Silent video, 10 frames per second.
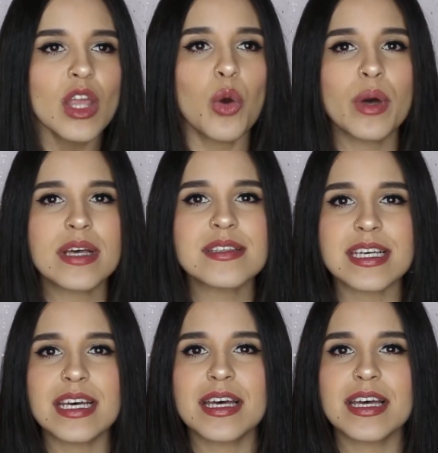was
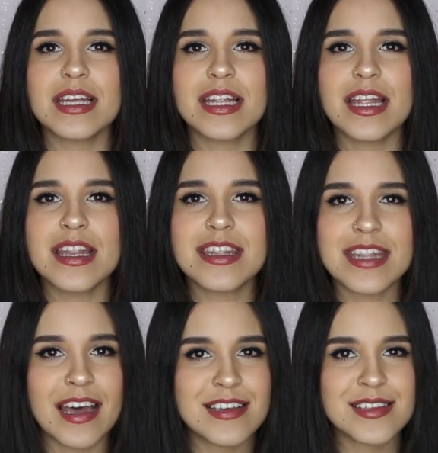a
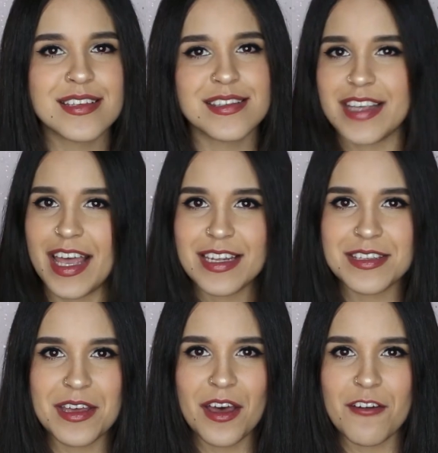nice set
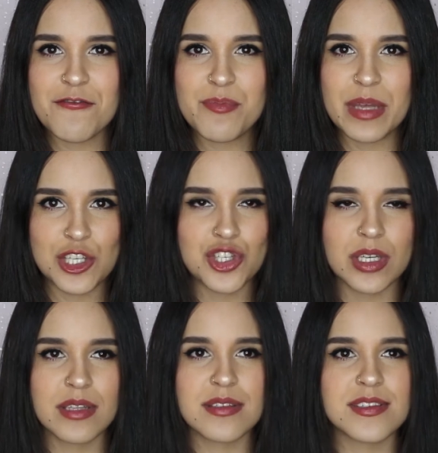of bed
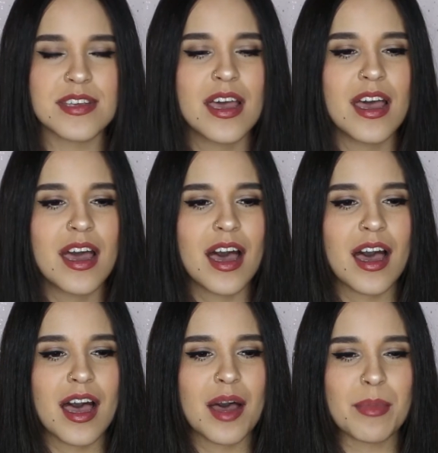sheets
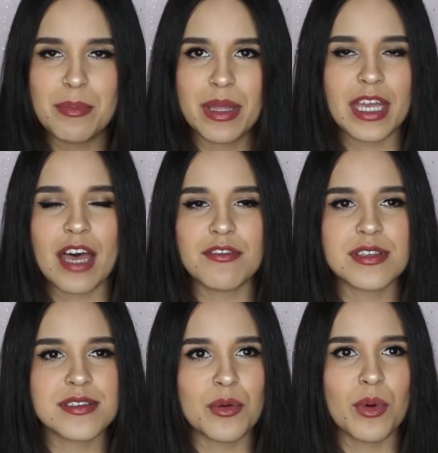and bed
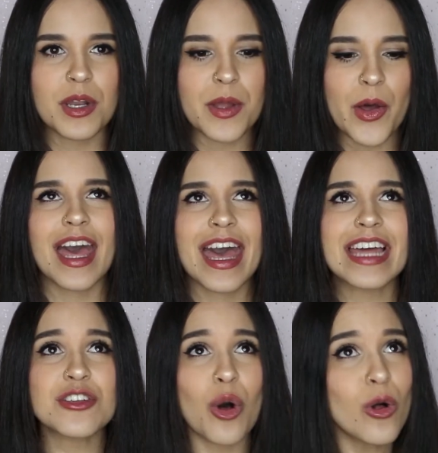covers and whatnot.
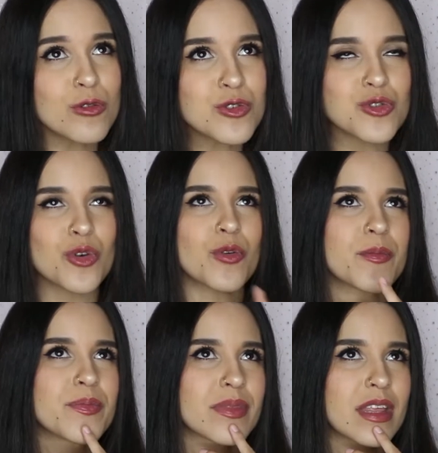And also,
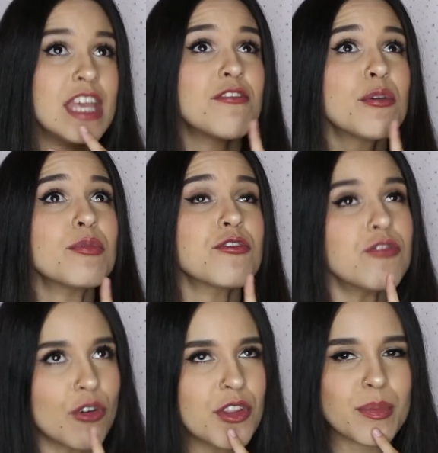even
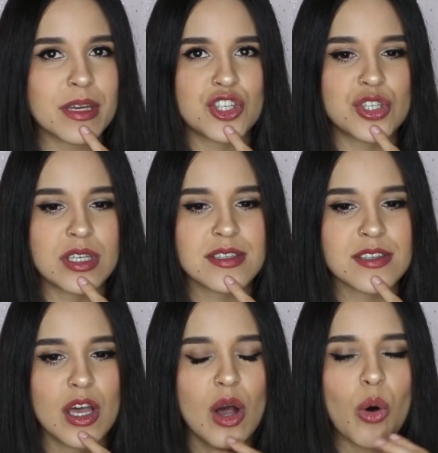before the bed
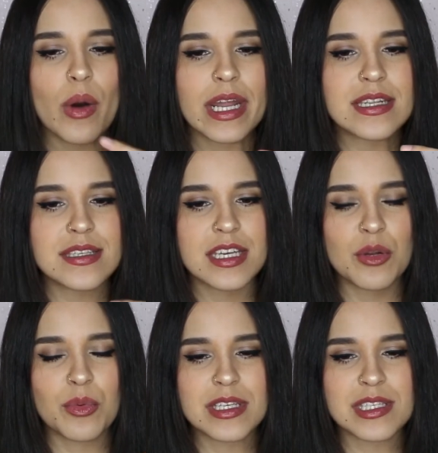sheets, what I
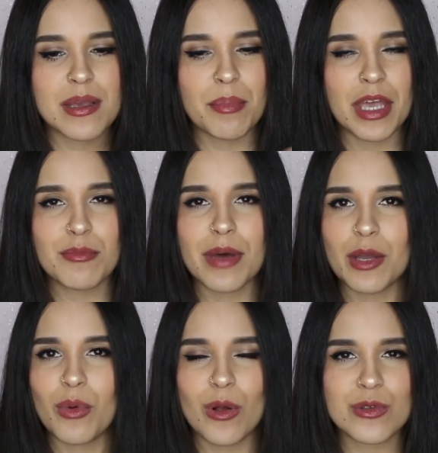did was paint
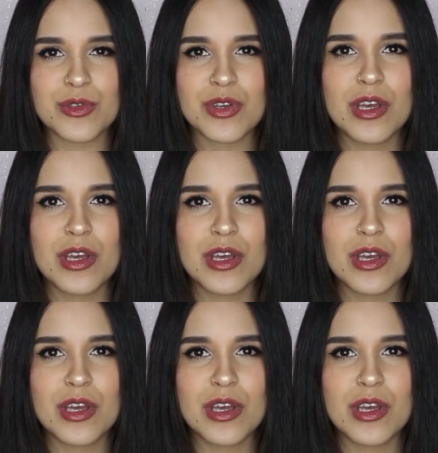my walls.